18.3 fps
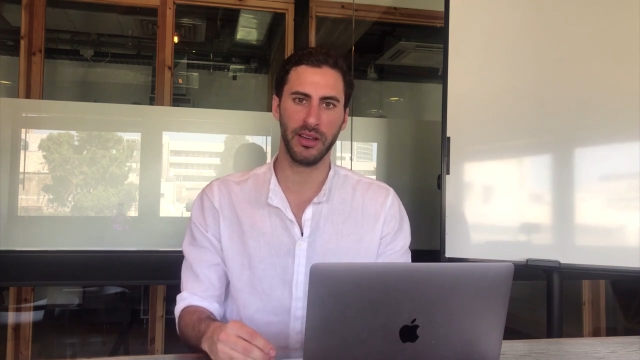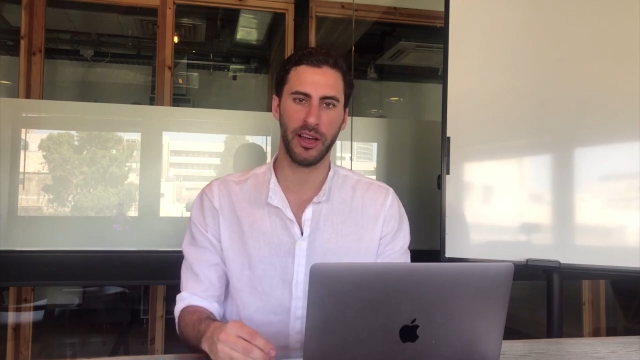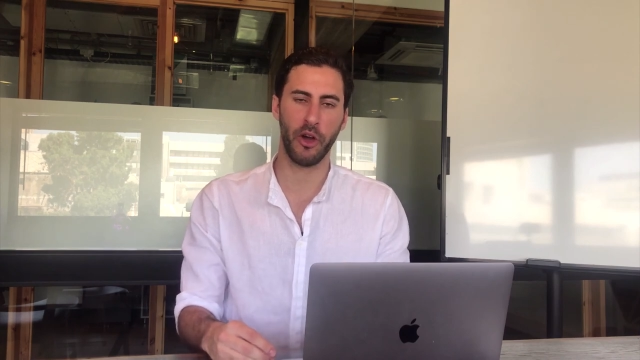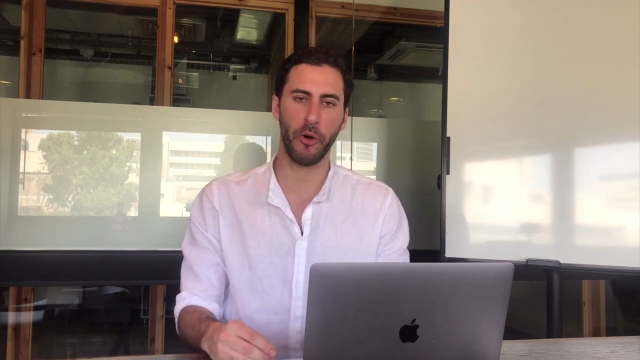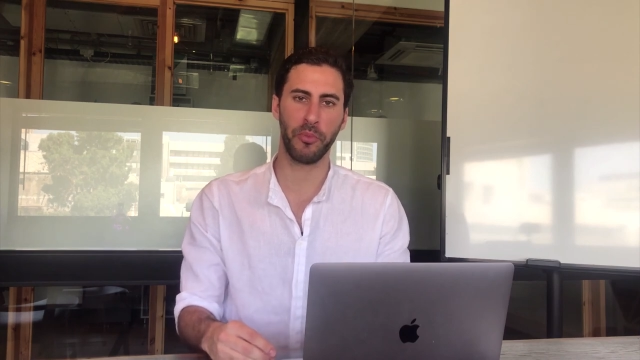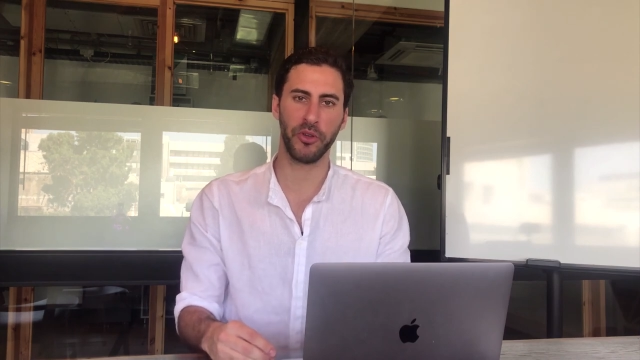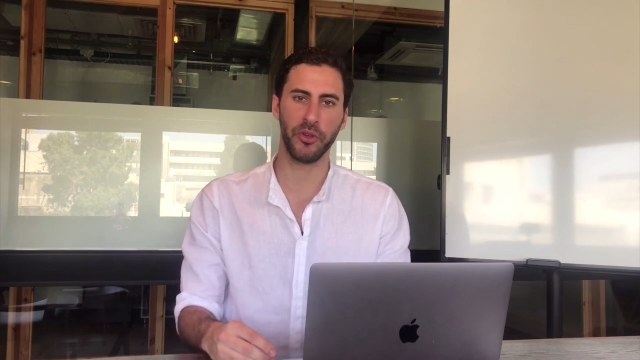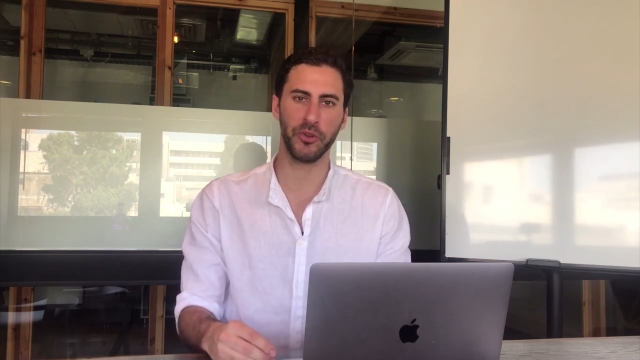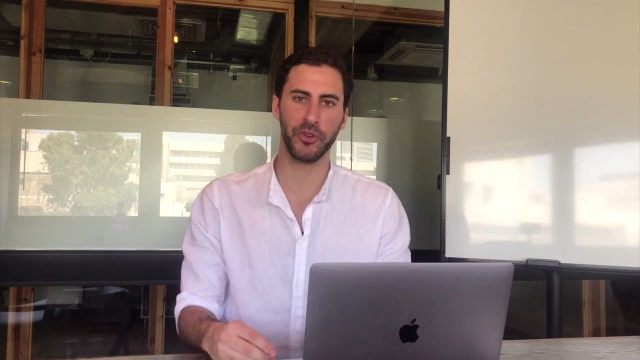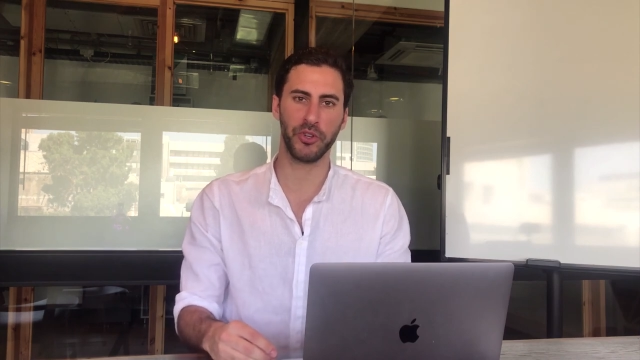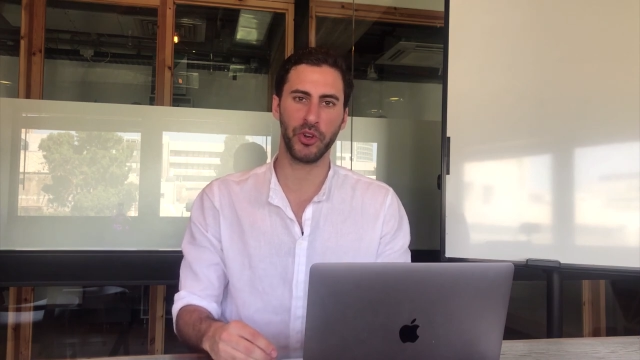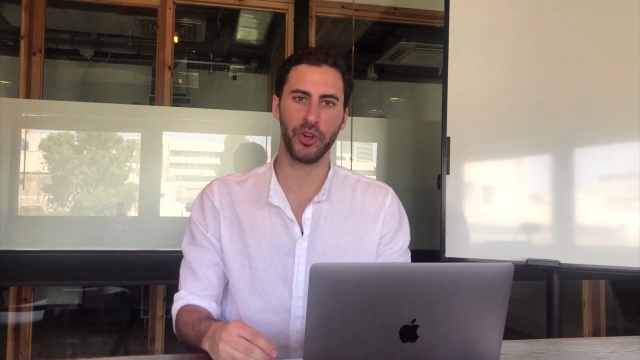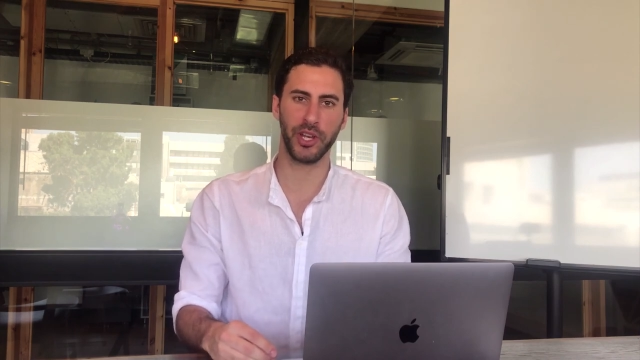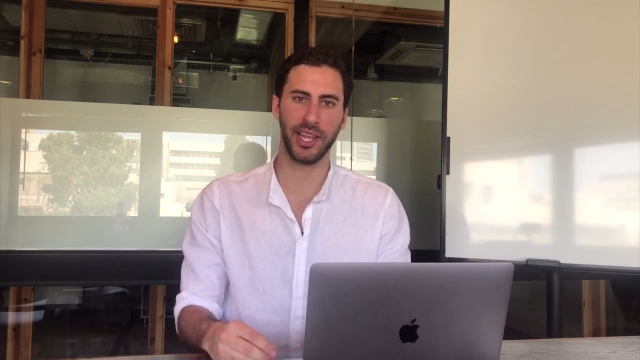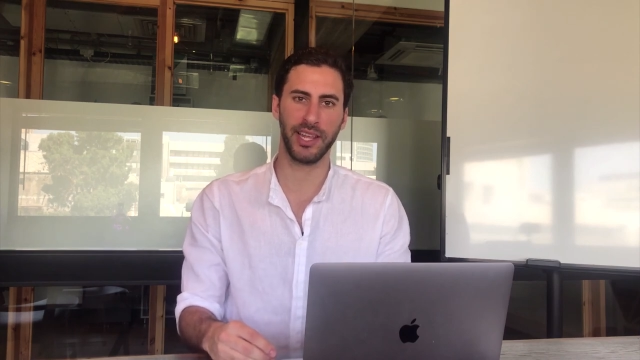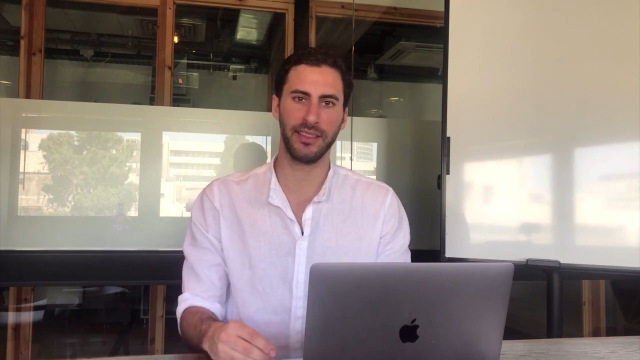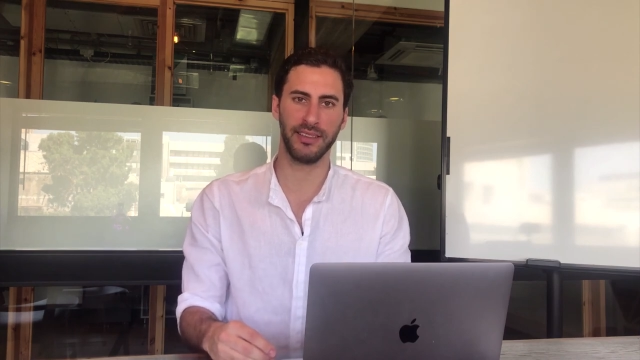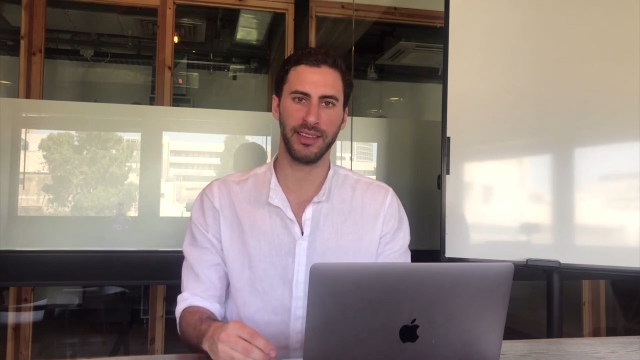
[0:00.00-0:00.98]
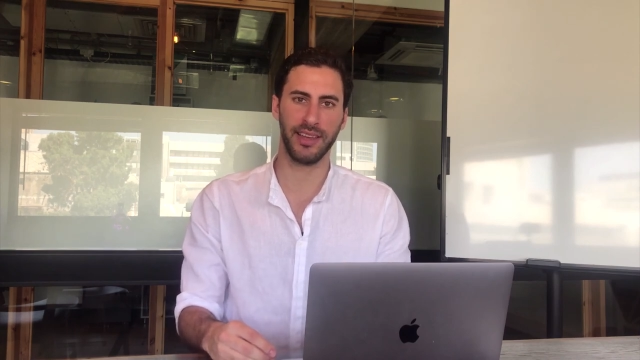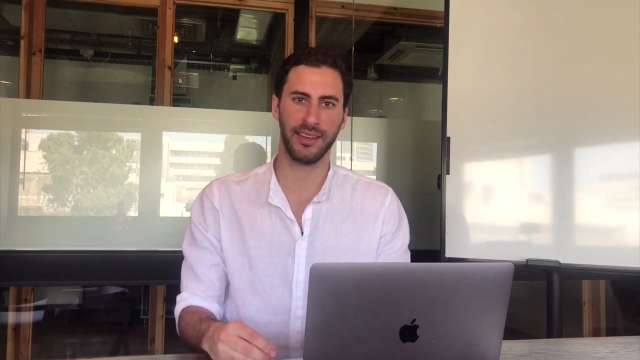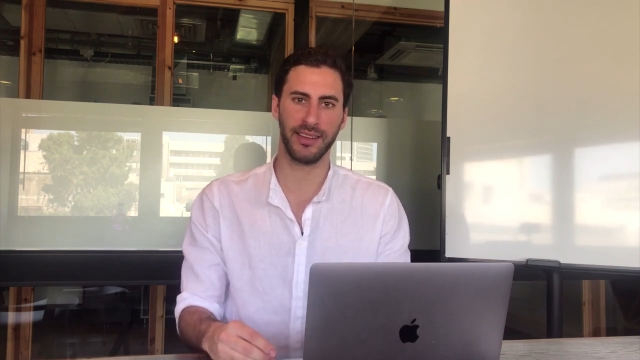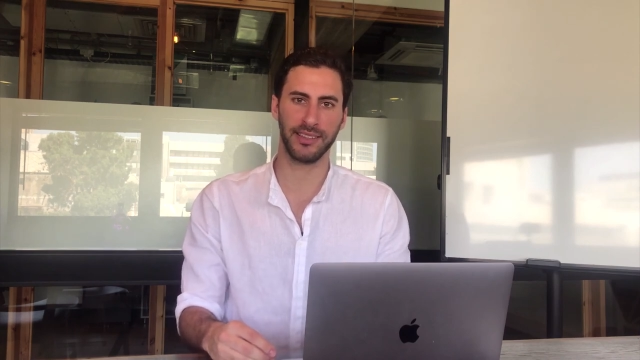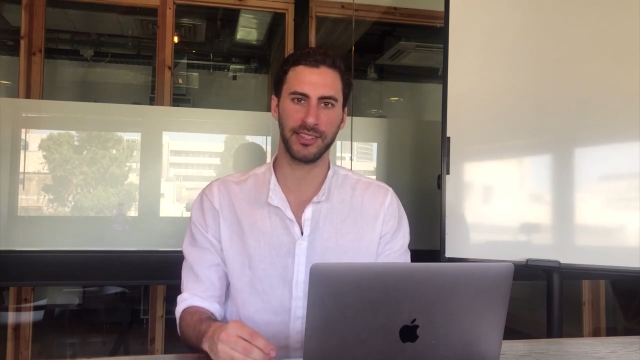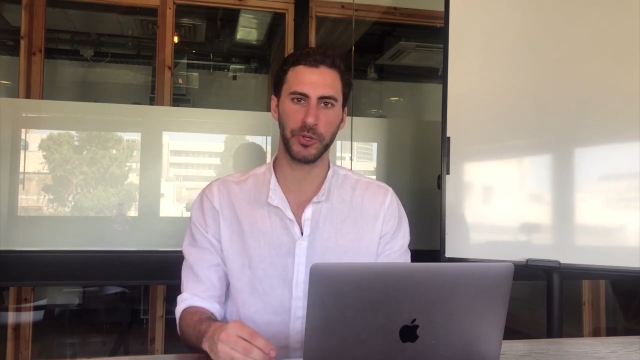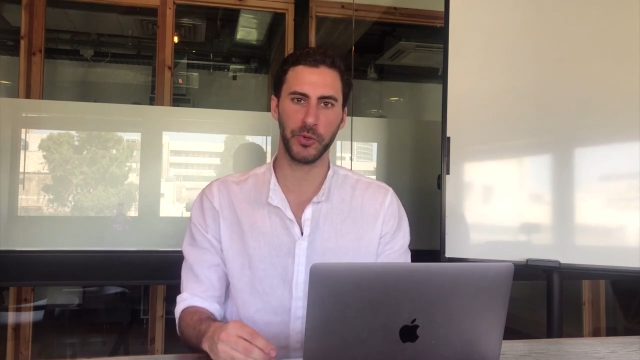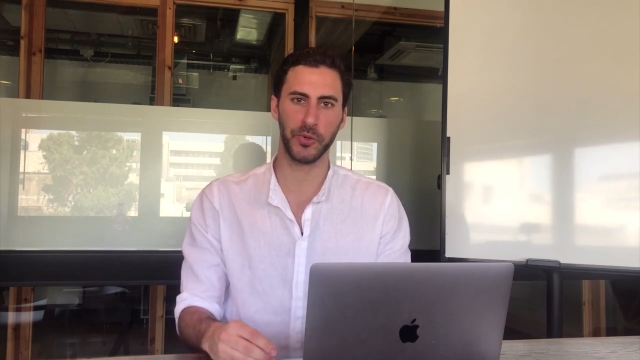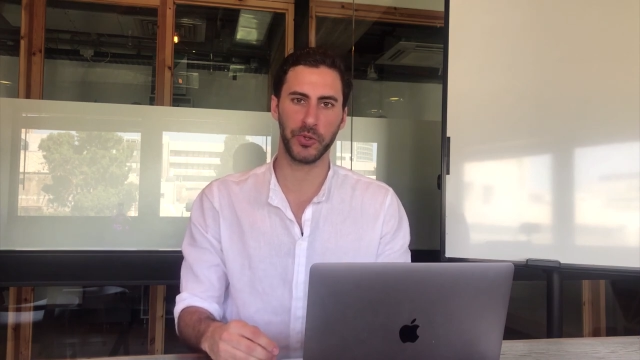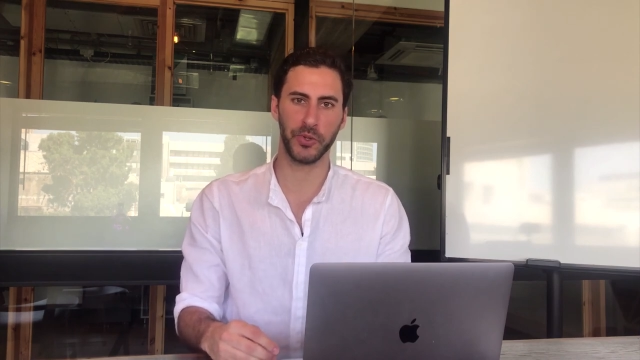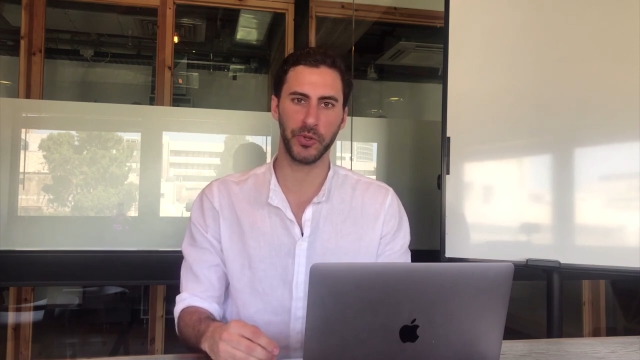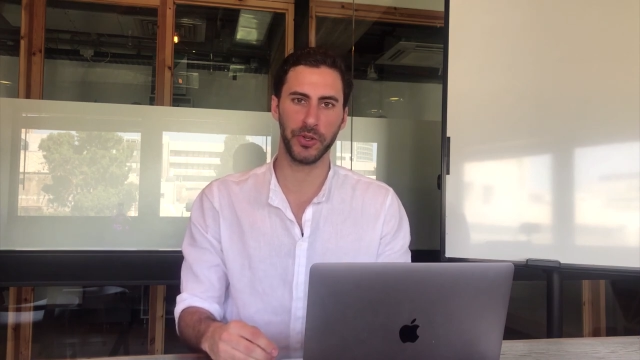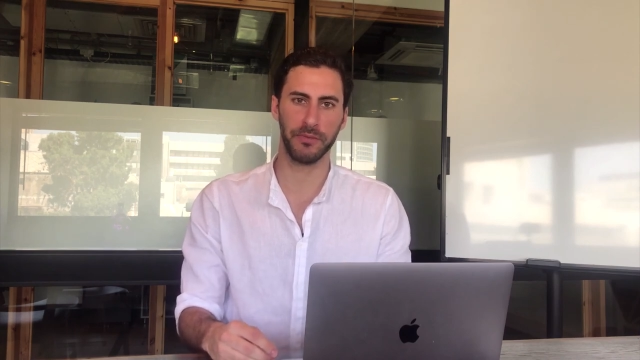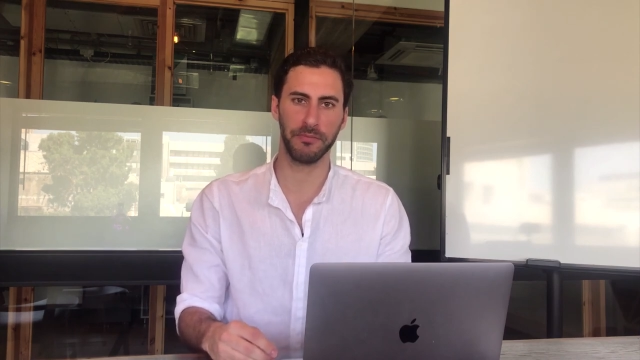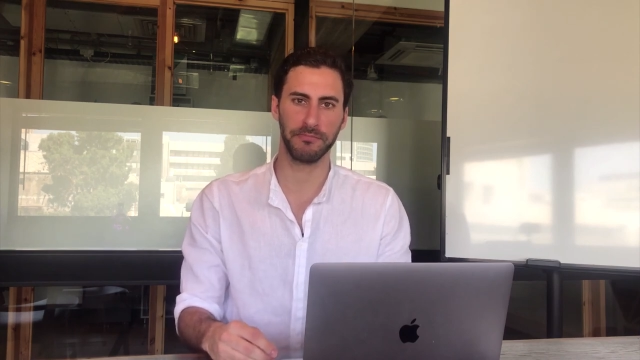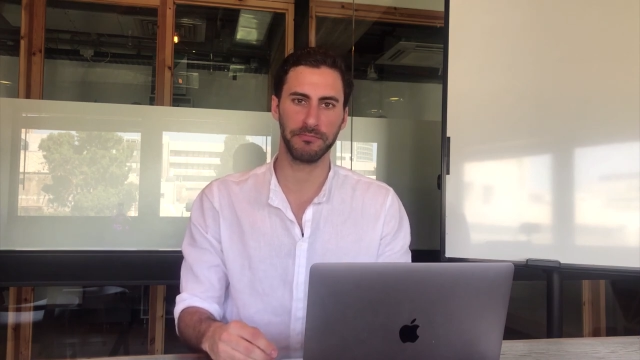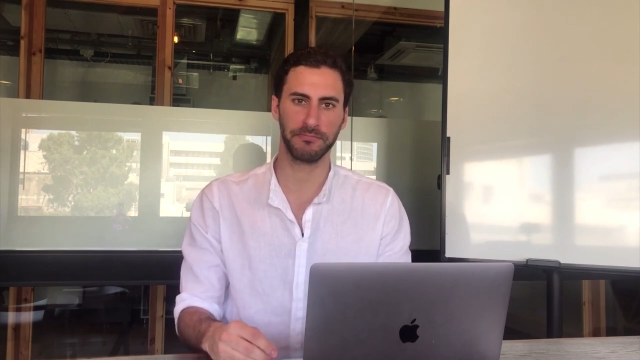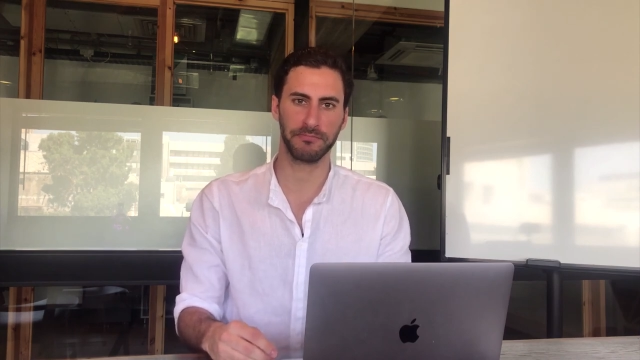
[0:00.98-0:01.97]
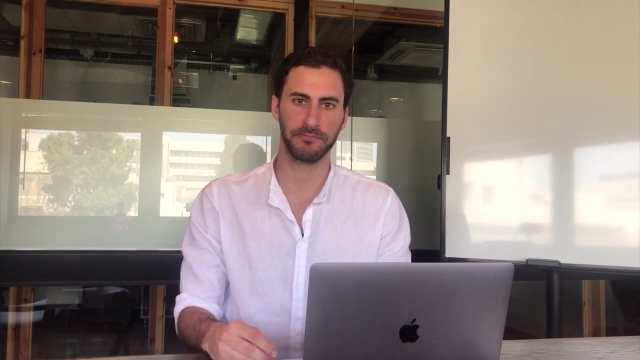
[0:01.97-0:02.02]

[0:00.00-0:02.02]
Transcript: Hope you enjoyed it and I'll see you soon.